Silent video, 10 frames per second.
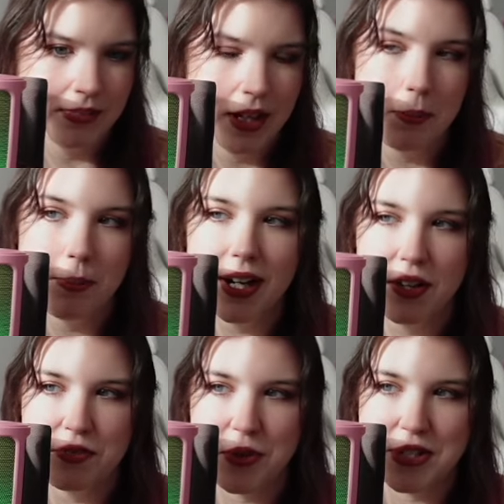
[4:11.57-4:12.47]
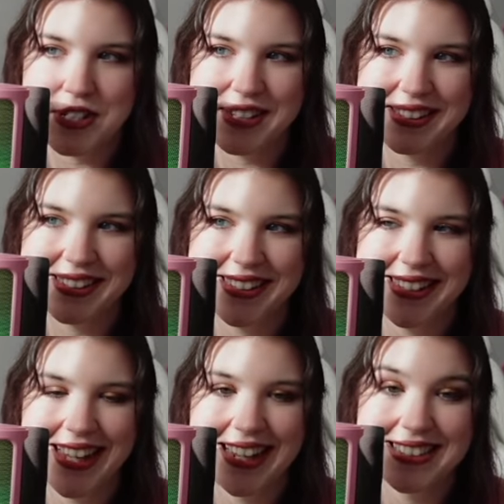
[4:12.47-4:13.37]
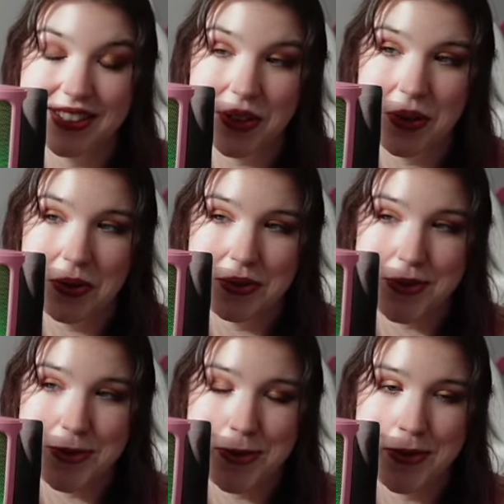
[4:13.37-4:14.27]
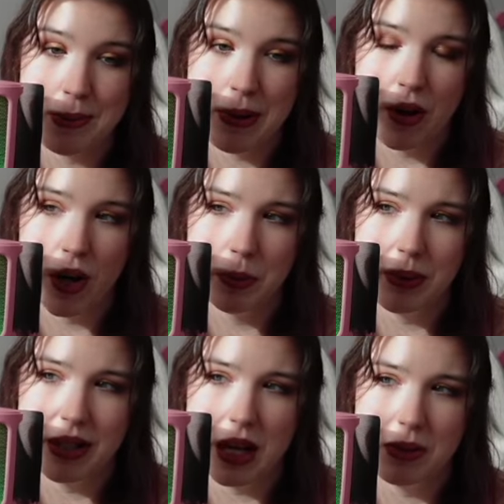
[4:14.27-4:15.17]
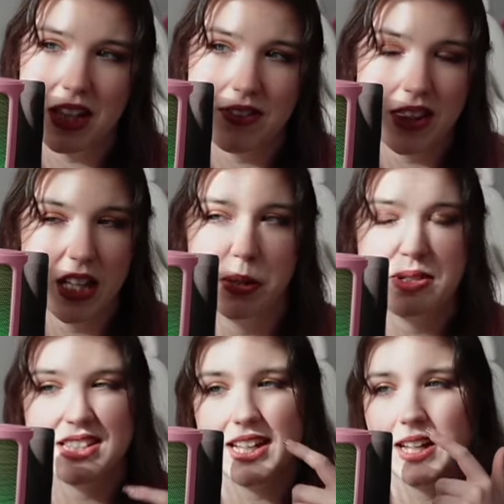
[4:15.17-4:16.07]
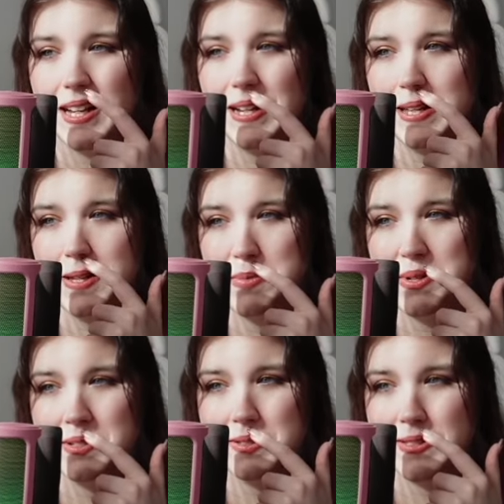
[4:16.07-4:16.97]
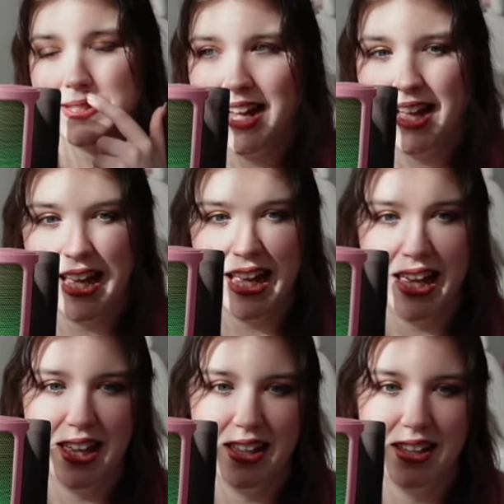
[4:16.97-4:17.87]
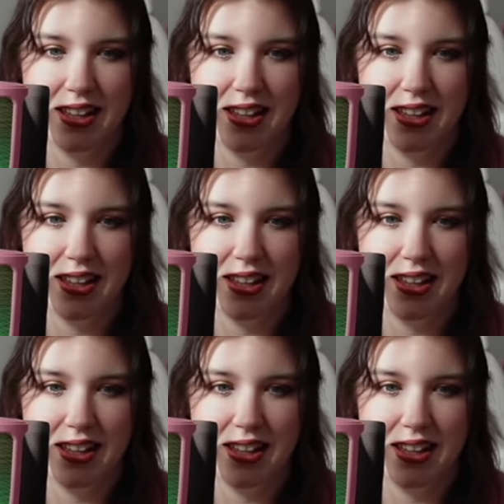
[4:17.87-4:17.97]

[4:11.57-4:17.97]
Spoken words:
But unfortunately, I did go to about hard pity, I believe. I think it was like 80 pulls. And